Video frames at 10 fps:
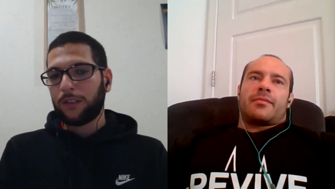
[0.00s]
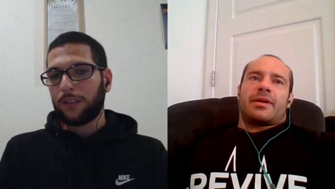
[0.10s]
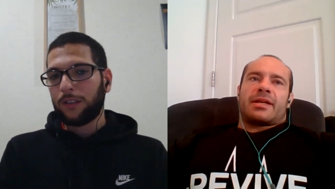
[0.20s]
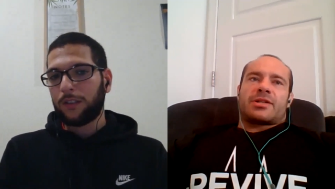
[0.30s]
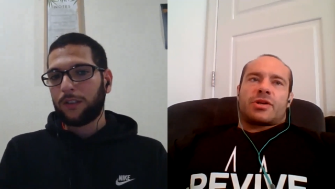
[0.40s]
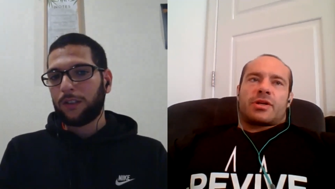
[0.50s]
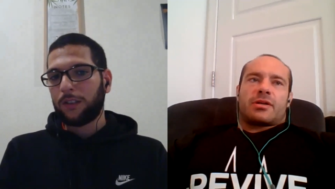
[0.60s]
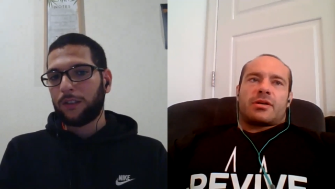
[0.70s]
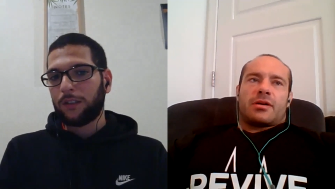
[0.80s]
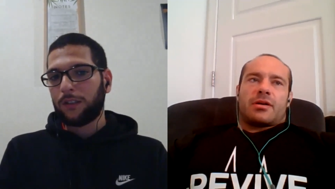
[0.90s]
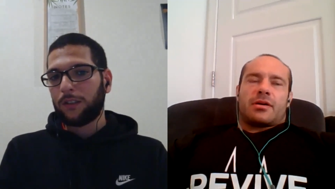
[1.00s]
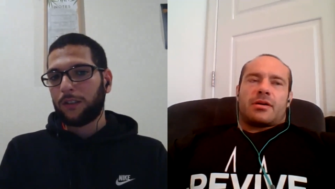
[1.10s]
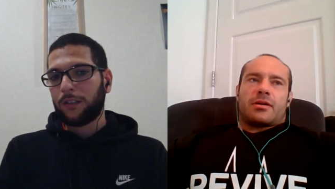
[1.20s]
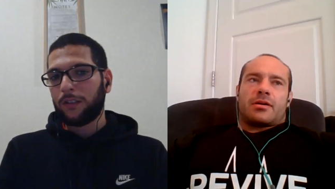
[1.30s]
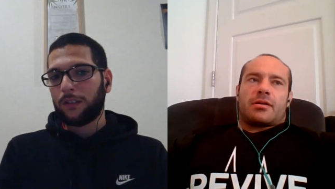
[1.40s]
Speaker 1: um, electric
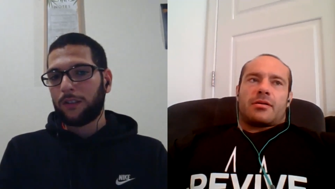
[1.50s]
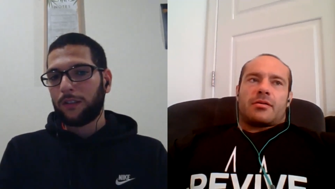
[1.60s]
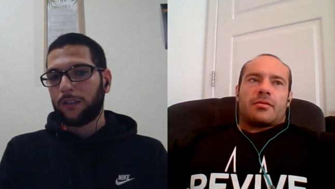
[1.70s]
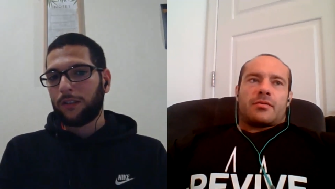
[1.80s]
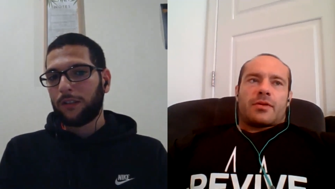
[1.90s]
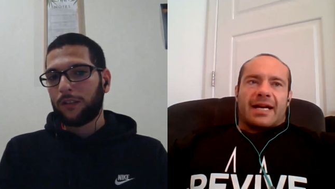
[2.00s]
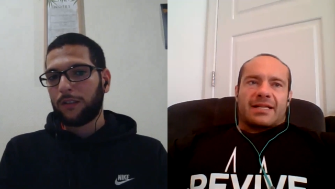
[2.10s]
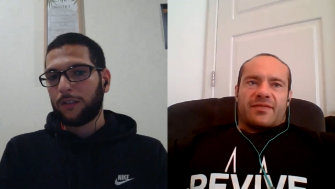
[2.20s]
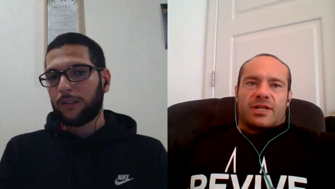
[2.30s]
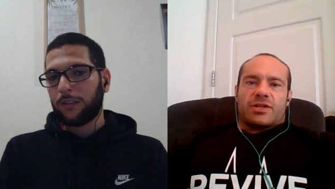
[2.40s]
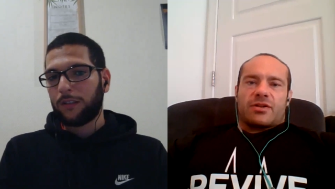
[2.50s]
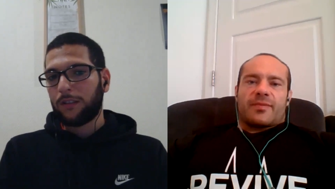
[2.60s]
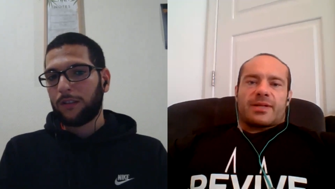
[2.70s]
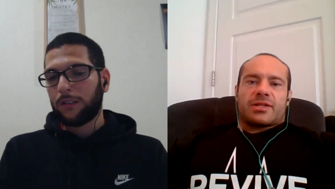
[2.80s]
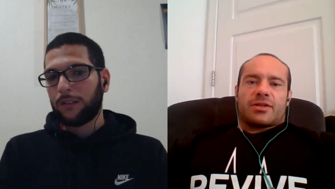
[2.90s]
uh,
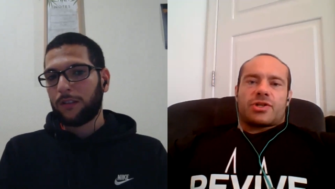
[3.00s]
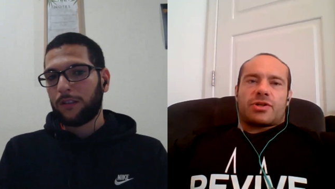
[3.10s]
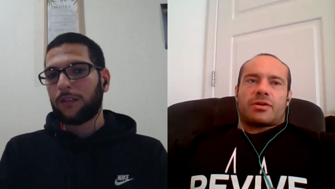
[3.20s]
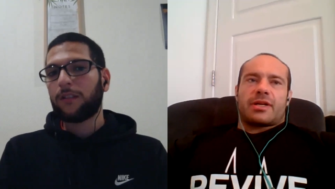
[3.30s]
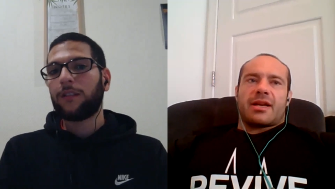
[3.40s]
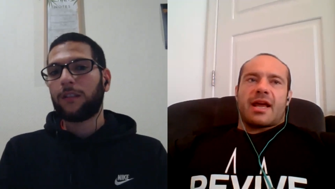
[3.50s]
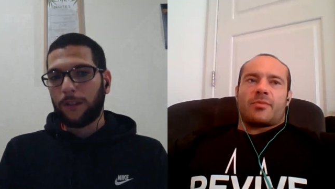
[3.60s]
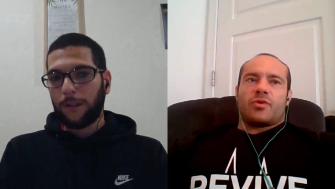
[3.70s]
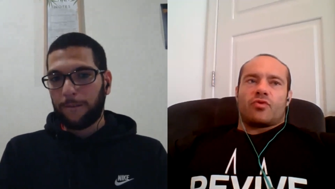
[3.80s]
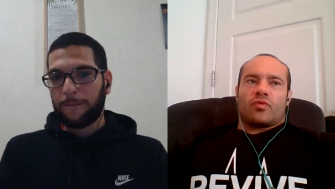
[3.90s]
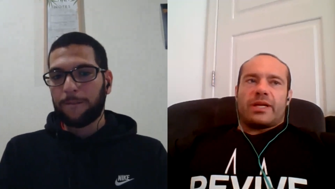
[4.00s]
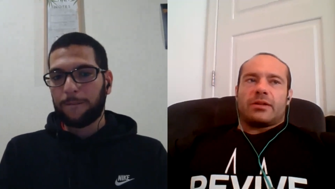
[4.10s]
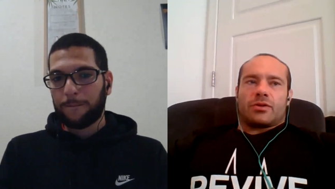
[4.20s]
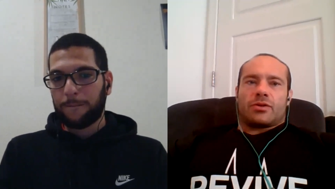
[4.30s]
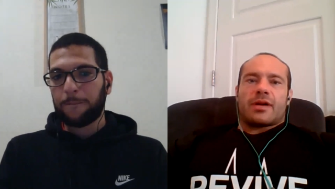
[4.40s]
activation of musculature can help you
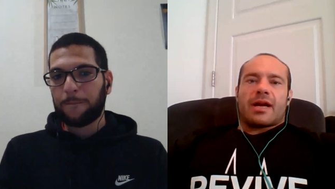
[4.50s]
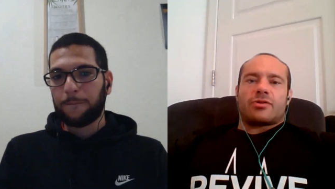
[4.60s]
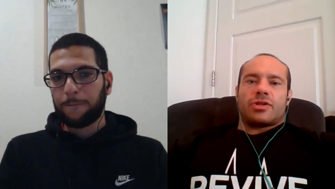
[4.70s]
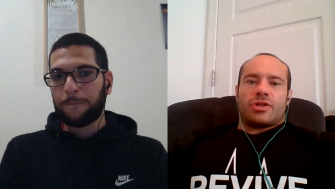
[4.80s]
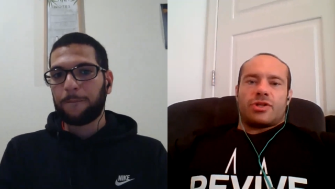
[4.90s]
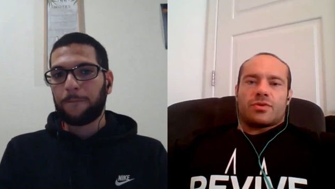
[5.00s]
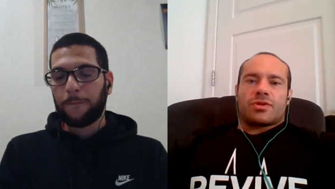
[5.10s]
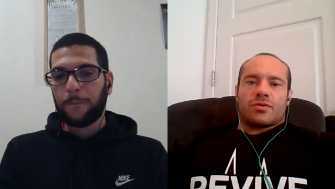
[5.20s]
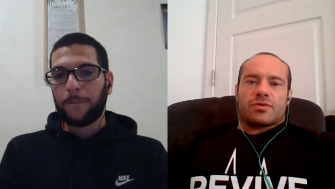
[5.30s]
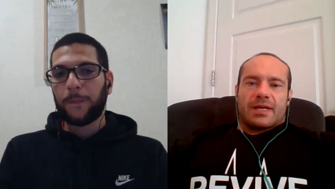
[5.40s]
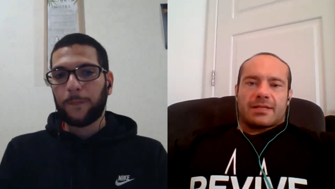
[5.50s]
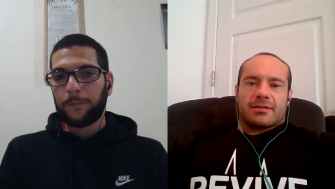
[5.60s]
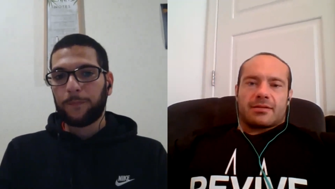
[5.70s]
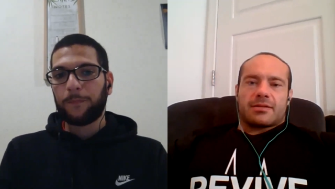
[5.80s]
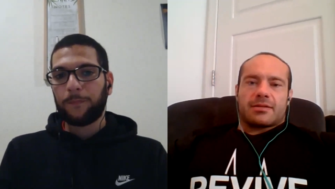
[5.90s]
relearn how to use those
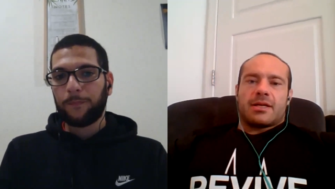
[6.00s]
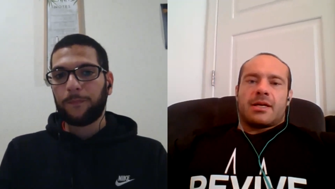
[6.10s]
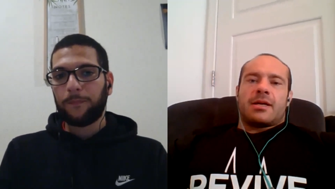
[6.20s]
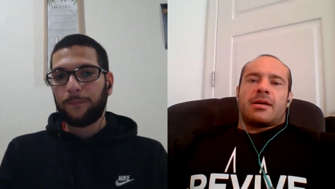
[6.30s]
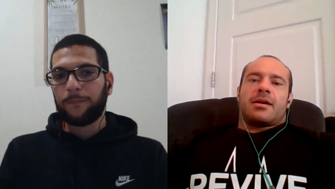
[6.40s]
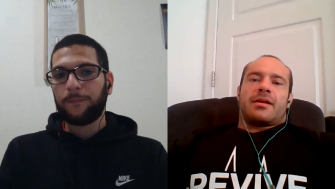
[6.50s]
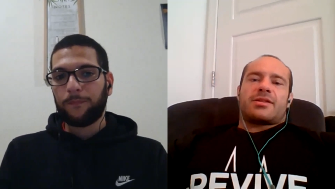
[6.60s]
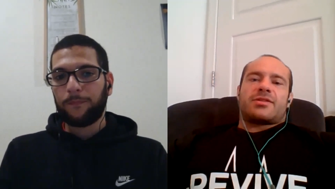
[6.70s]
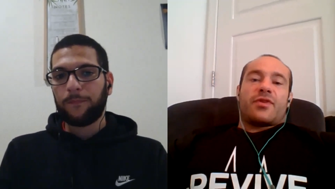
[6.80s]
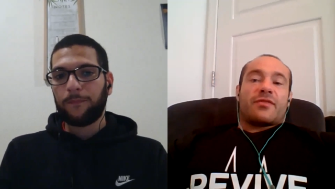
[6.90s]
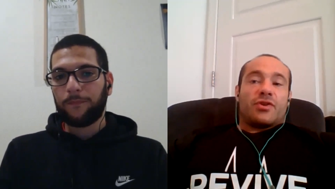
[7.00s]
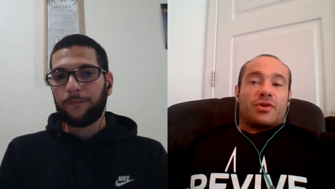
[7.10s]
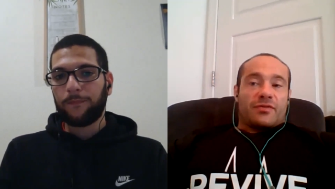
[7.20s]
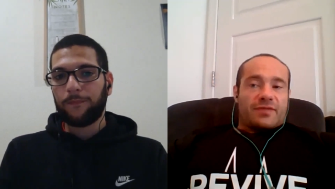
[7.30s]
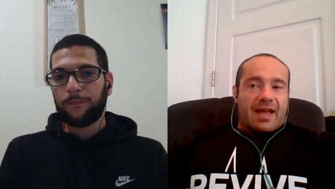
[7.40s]
muscles. that's if you
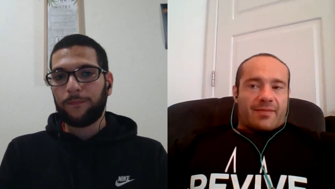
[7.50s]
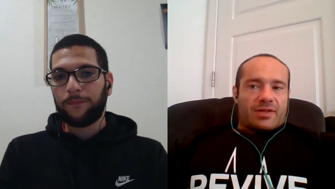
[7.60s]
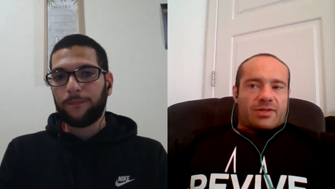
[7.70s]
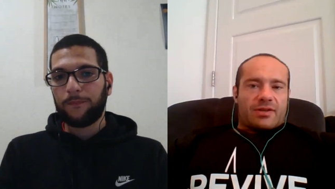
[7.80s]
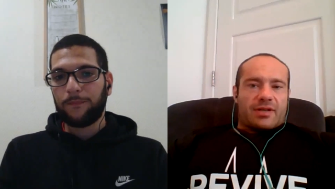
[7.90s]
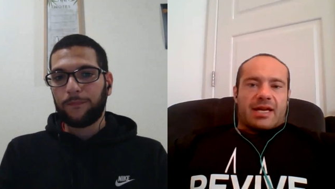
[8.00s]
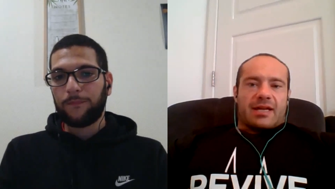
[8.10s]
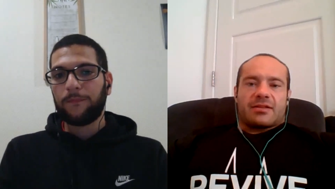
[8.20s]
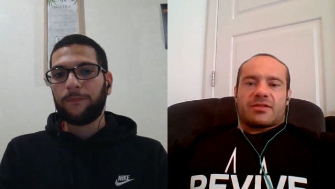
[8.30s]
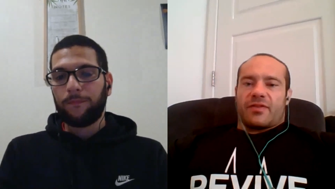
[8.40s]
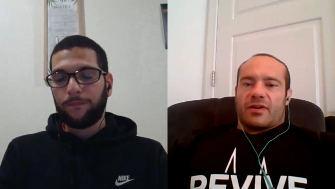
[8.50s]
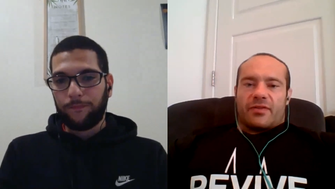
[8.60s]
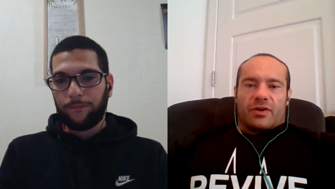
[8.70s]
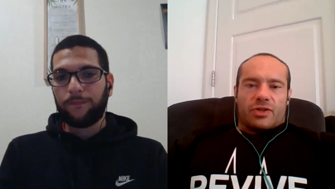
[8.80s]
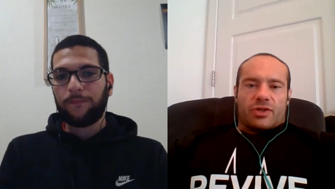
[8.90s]
have nerve damage. Okay, and it's a
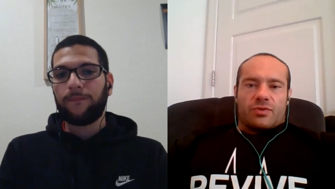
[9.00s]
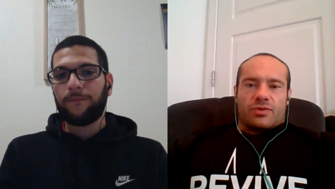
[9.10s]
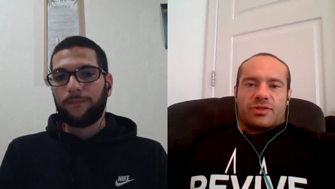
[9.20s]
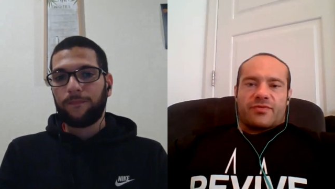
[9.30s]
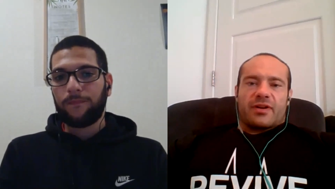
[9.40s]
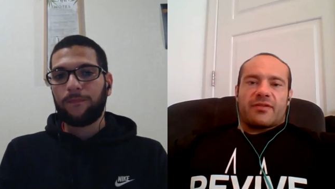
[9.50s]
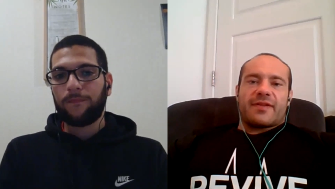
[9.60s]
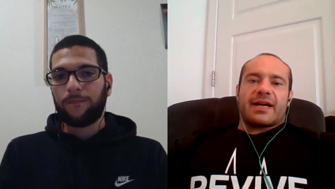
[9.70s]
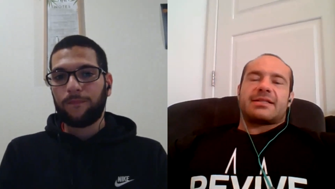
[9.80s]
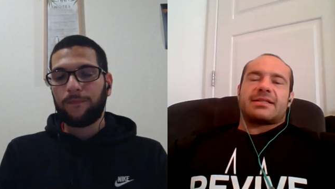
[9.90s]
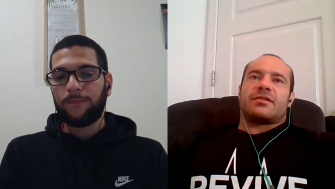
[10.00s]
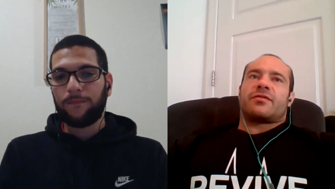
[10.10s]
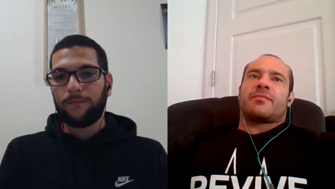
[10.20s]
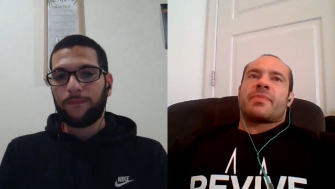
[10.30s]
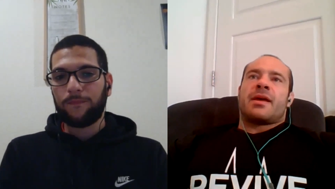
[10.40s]
very very good use. It's very
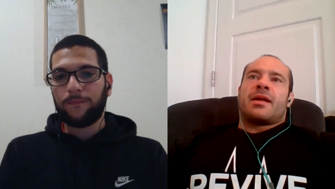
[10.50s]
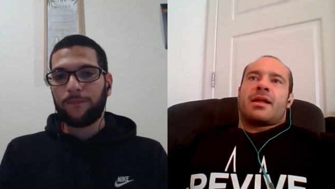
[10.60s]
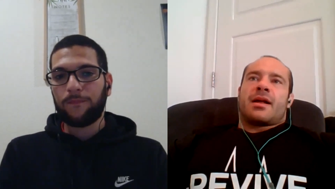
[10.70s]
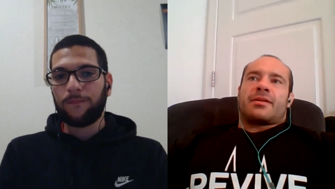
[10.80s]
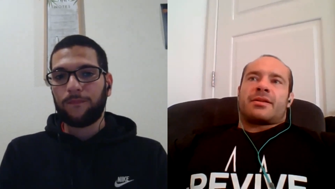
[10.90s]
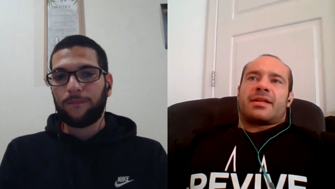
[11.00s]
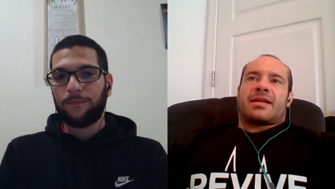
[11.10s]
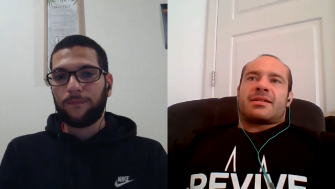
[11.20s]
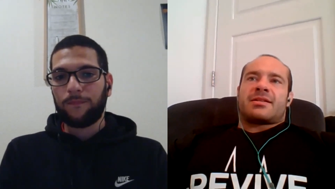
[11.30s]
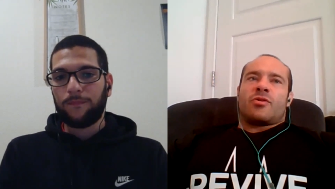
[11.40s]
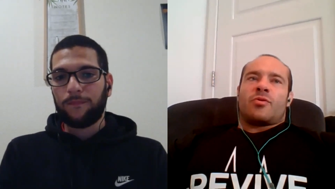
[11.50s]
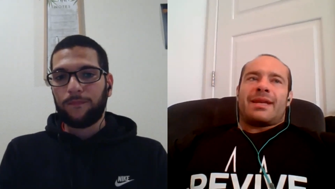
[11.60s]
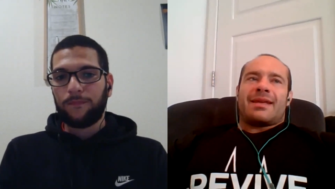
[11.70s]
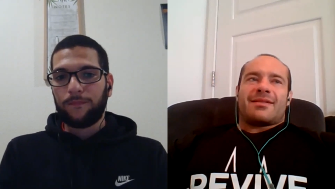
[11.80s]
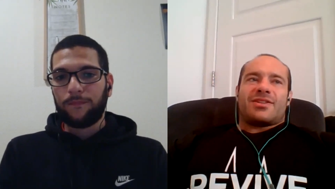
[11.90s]
effective. Uh, the thing is,
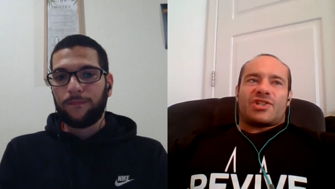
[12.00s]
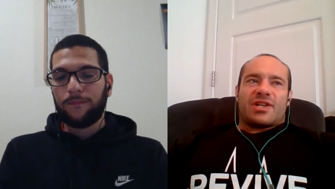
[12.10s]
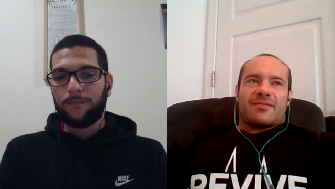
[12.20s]
nobody in the